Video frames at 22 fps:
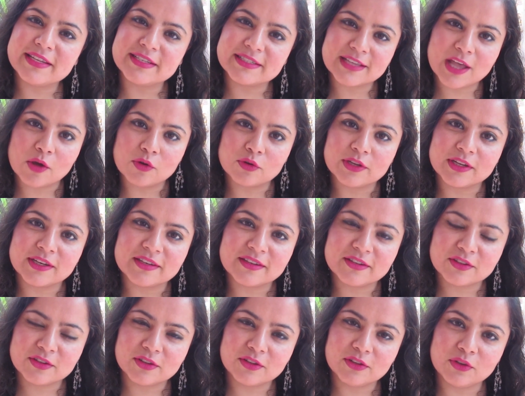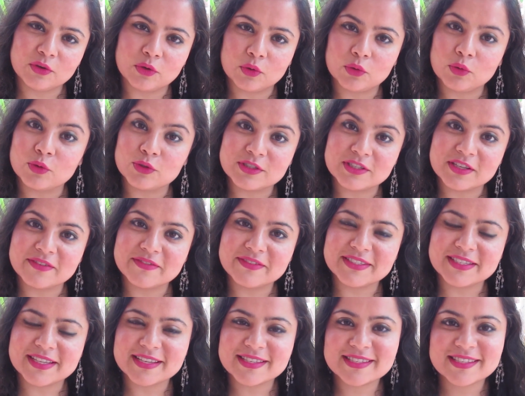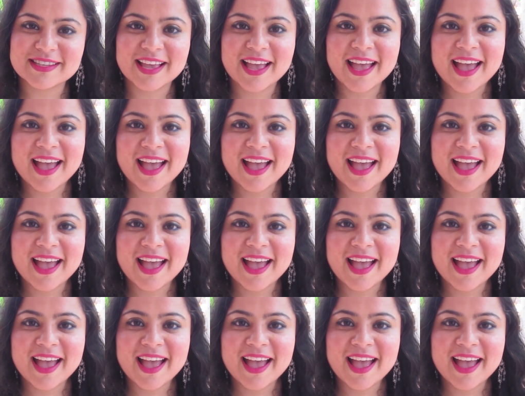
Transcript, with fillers: discounted, you know, those services.